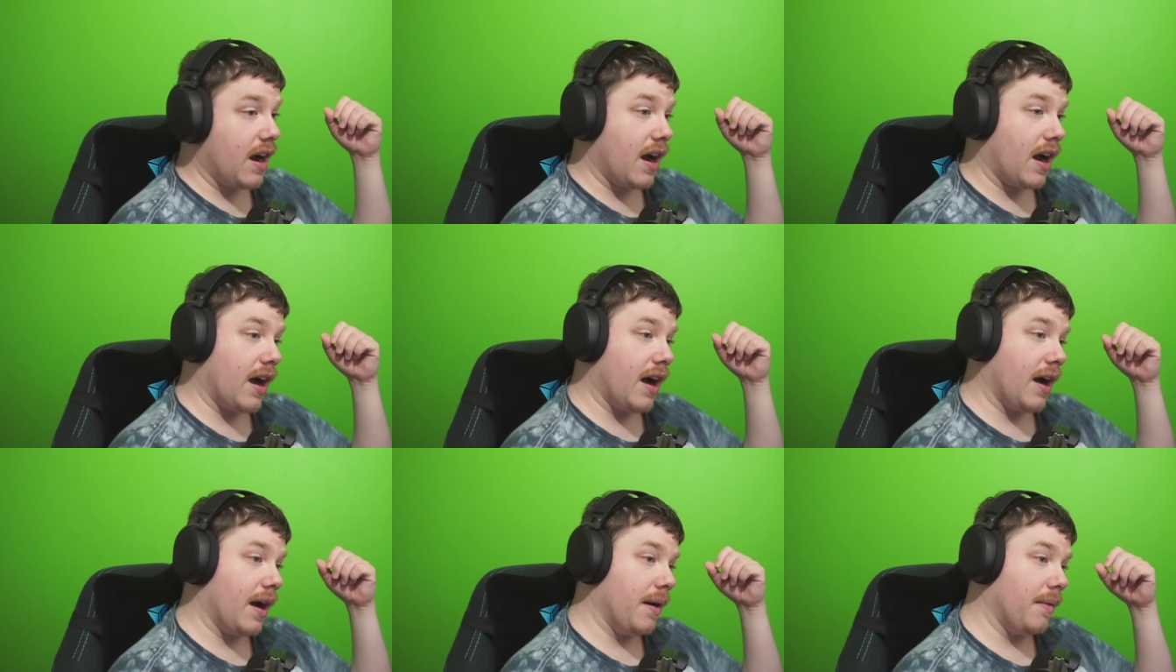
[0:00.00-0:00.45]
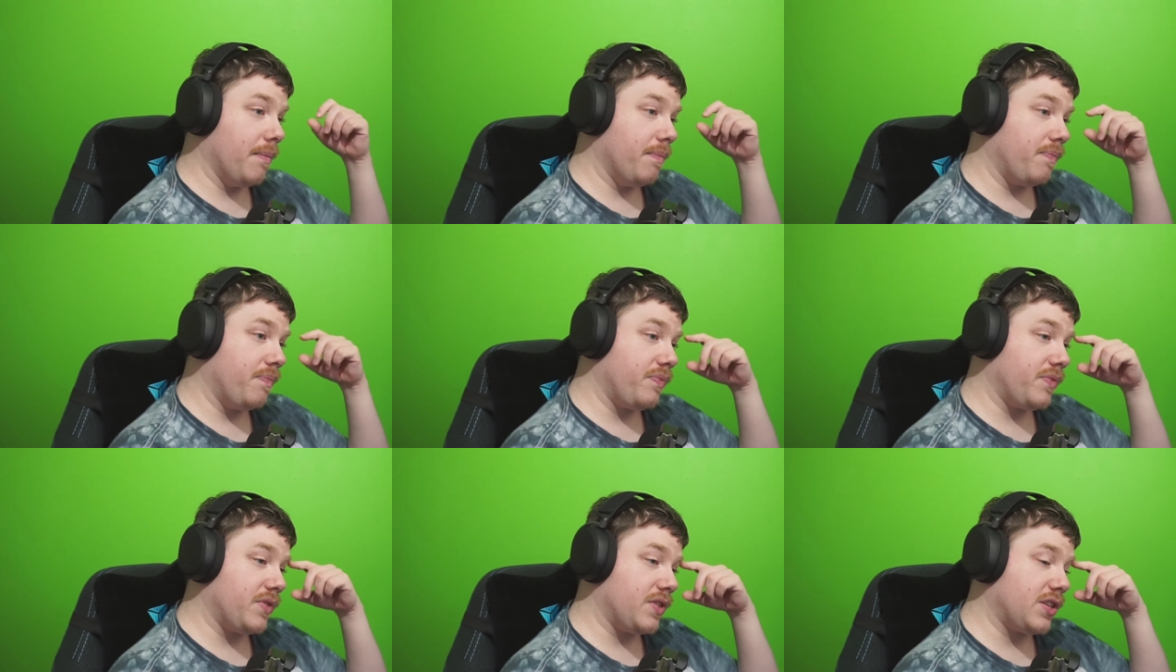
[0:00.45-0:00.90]
Um,
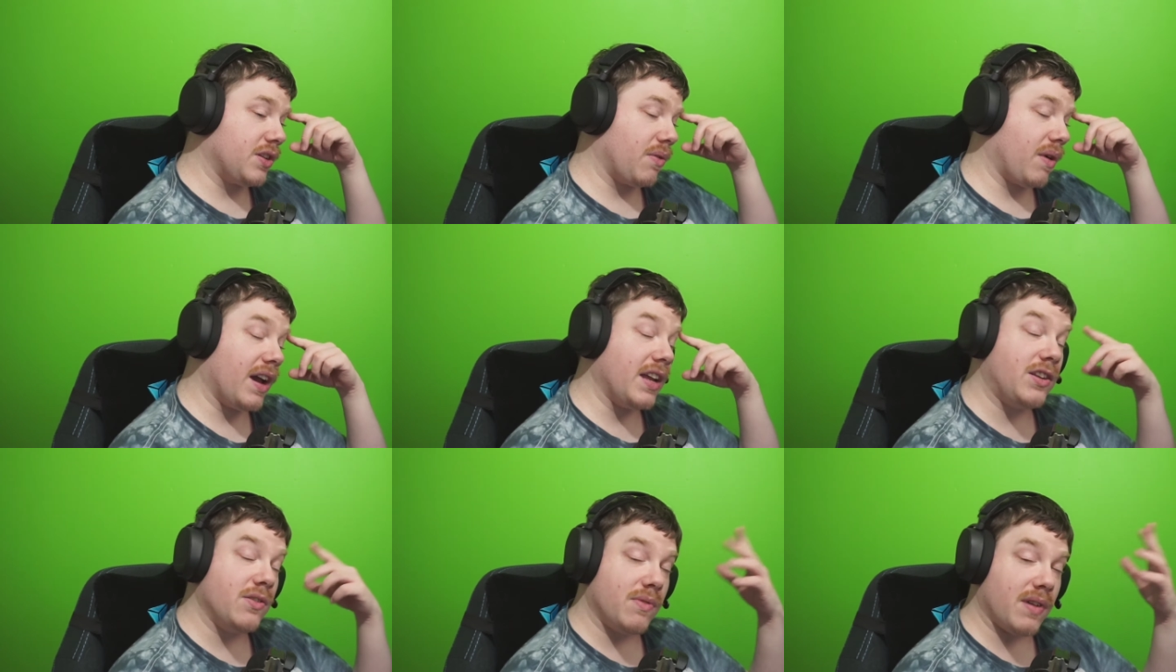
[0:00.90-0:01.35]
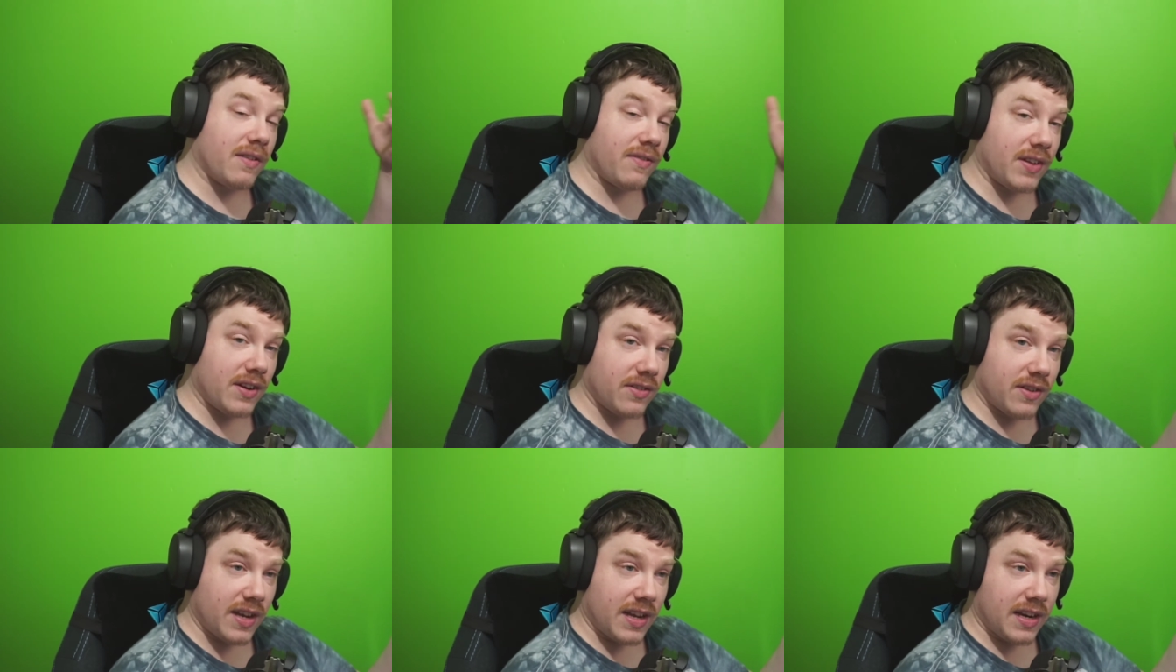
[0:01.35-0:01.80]
so I do have
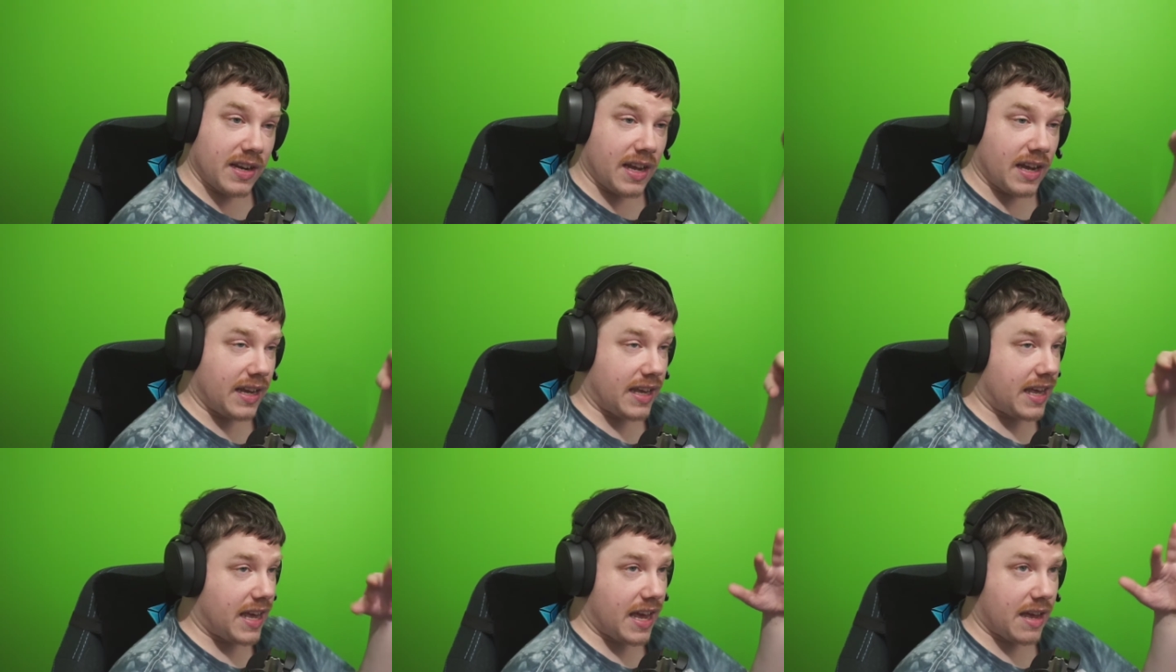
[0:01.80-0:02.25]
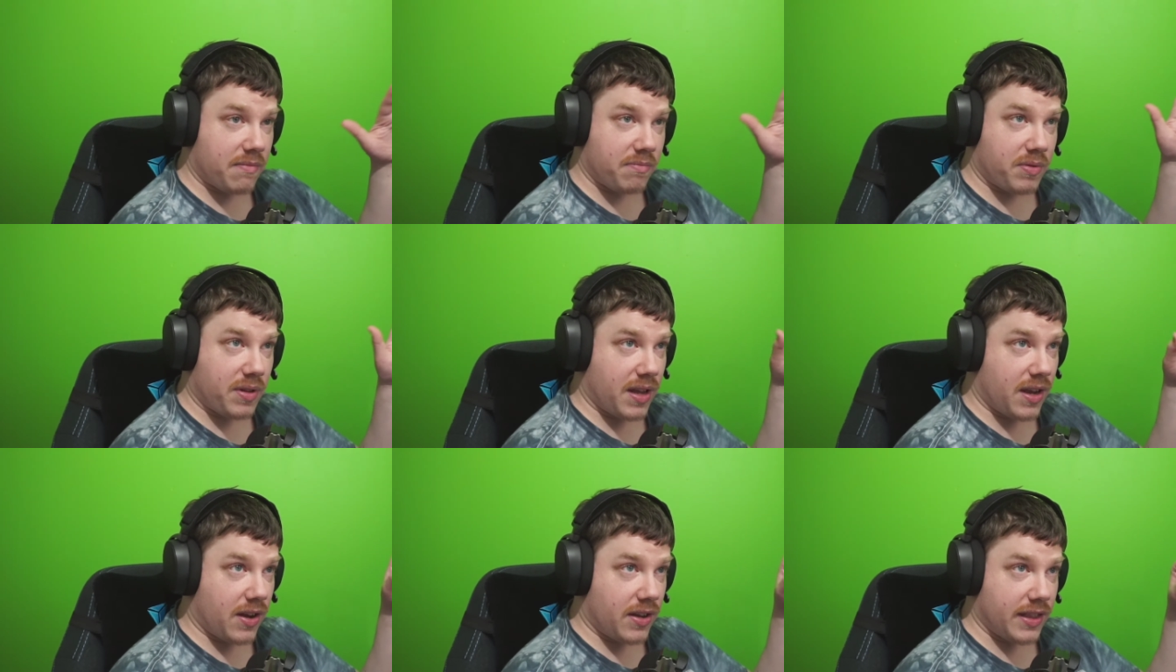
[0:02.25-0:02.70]
internet. I can
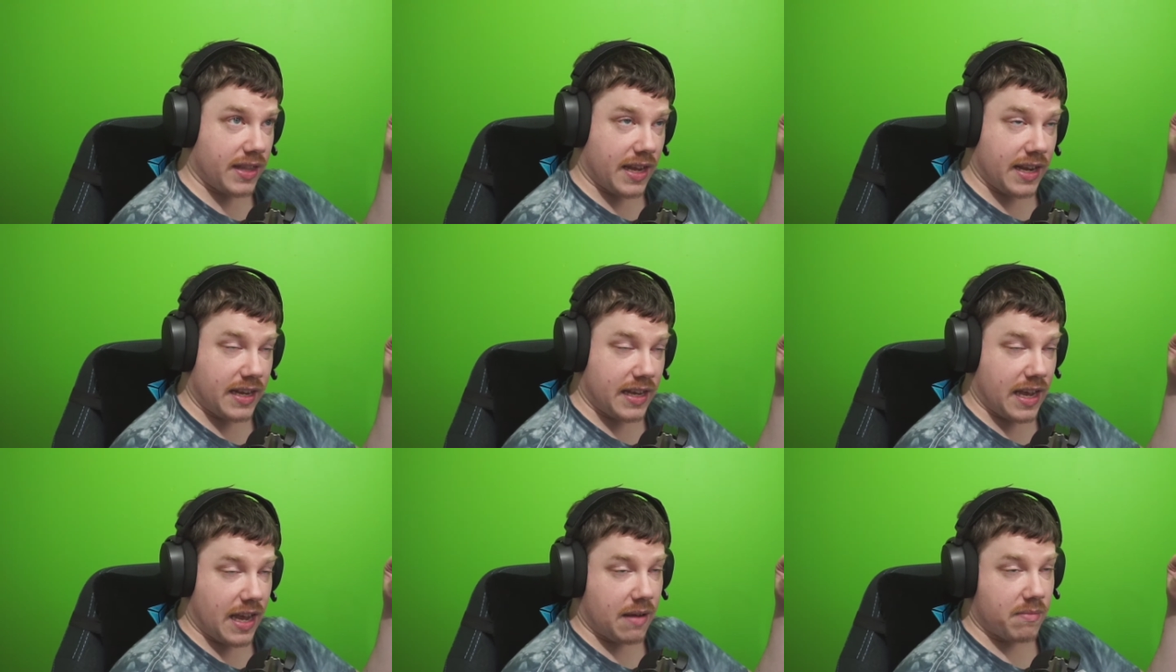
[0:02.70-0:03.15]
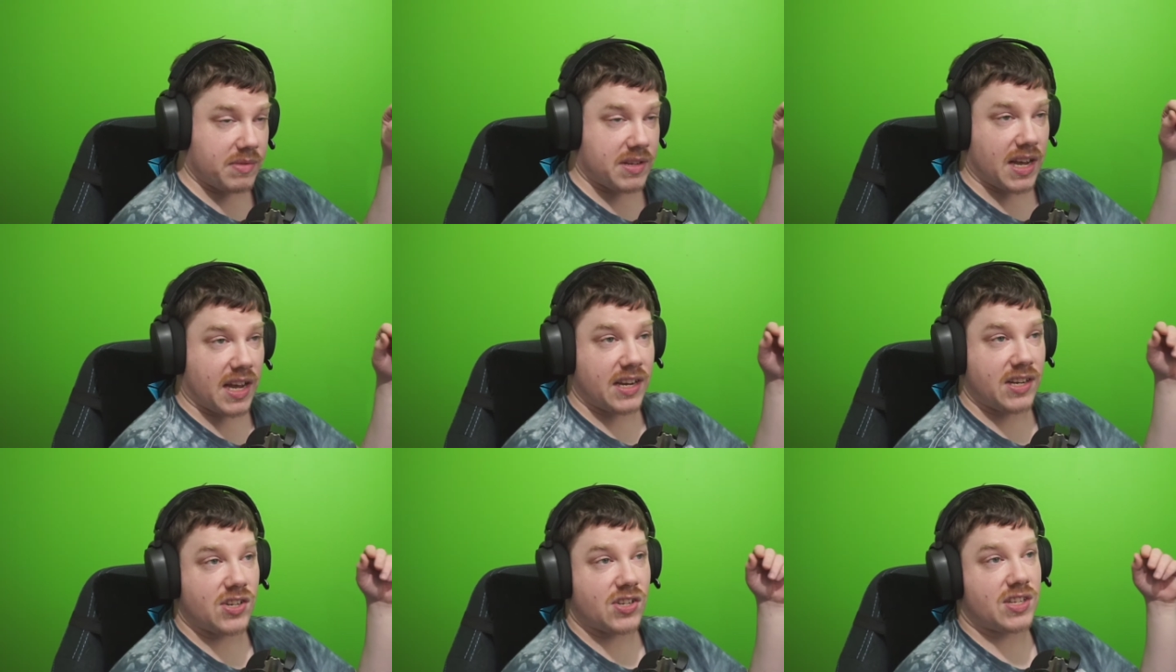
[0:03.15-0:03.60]
play online games.
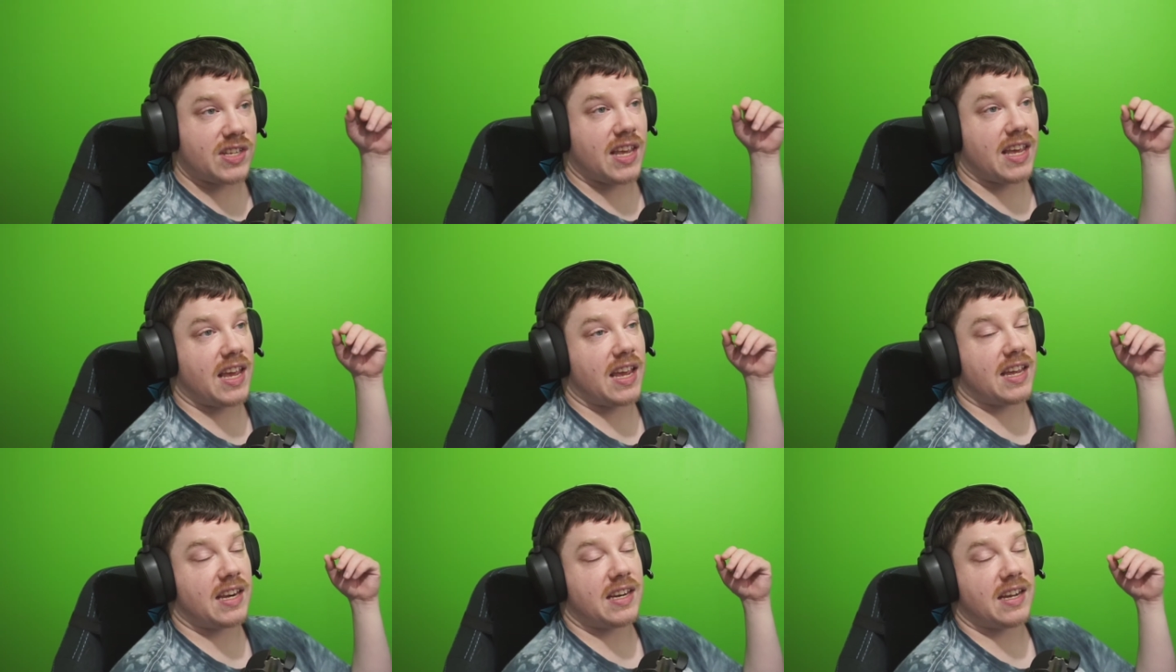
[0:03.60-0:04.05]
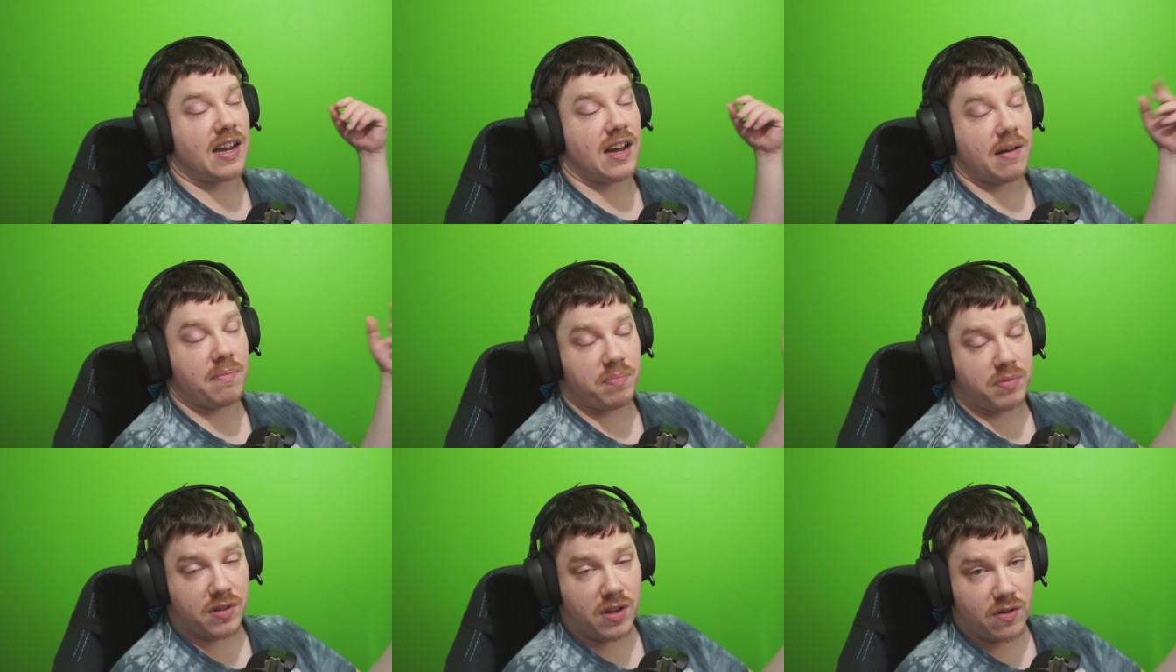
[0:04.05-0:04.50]
I just can't
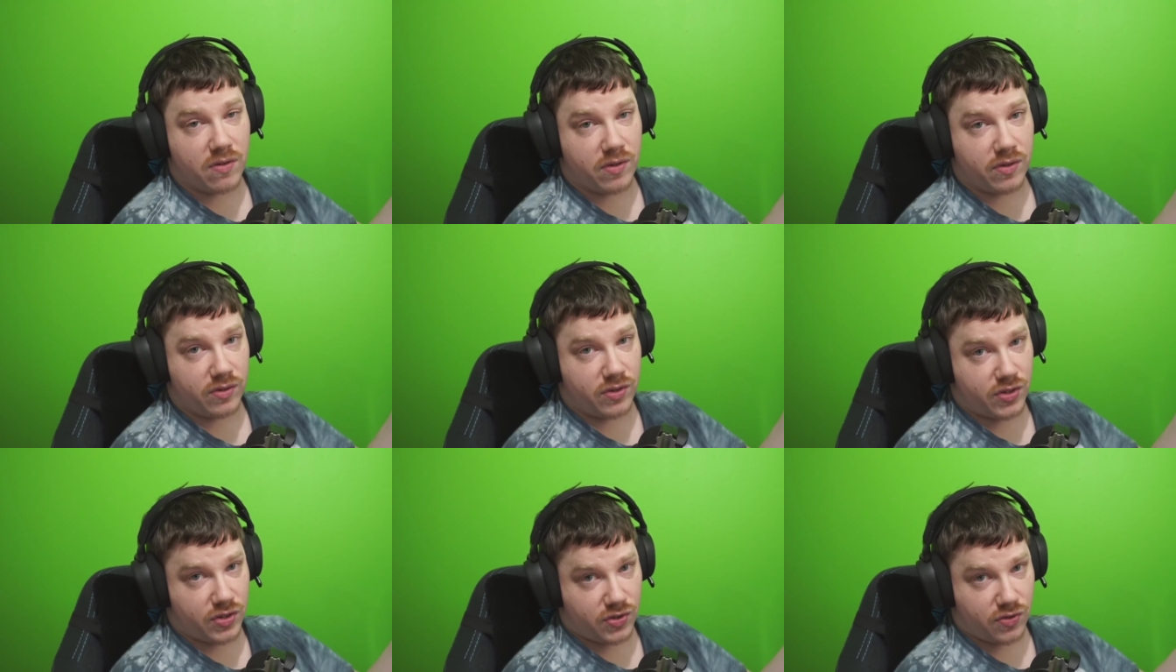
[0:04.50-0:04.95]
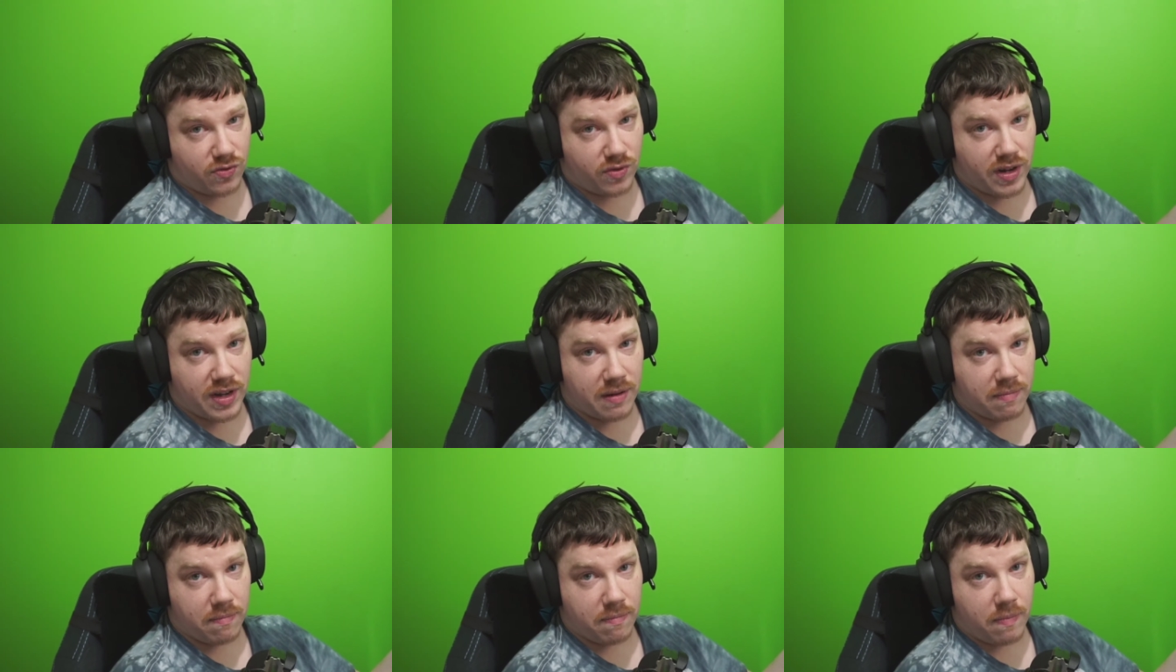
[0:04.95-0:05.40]
upload or
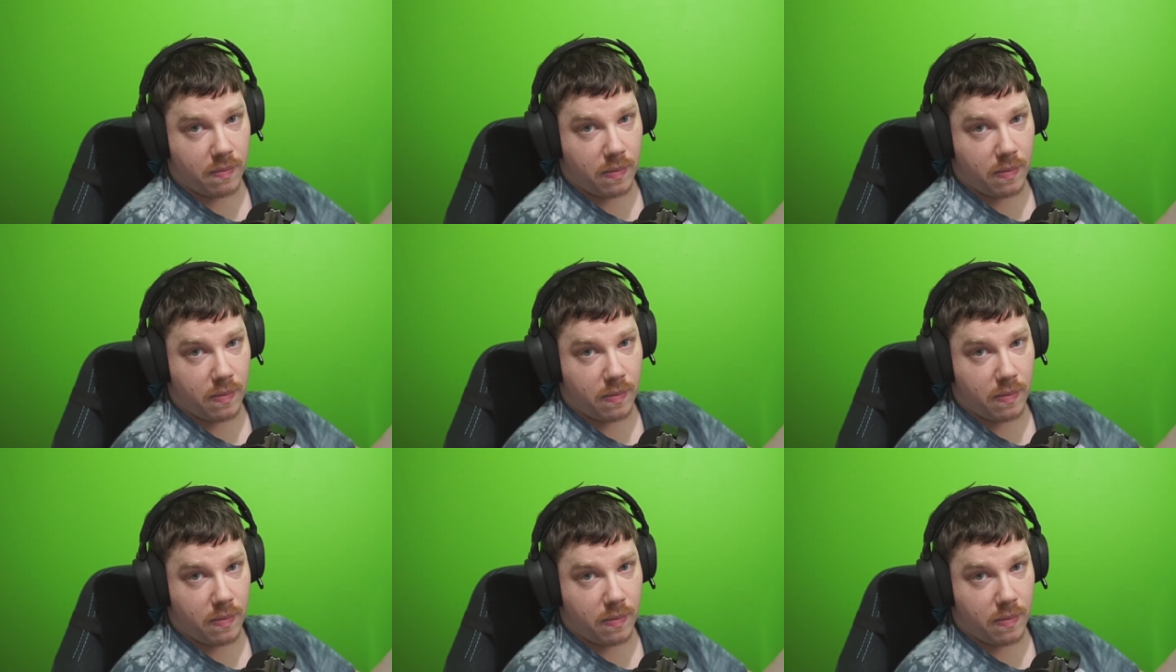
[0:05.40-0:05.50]
stream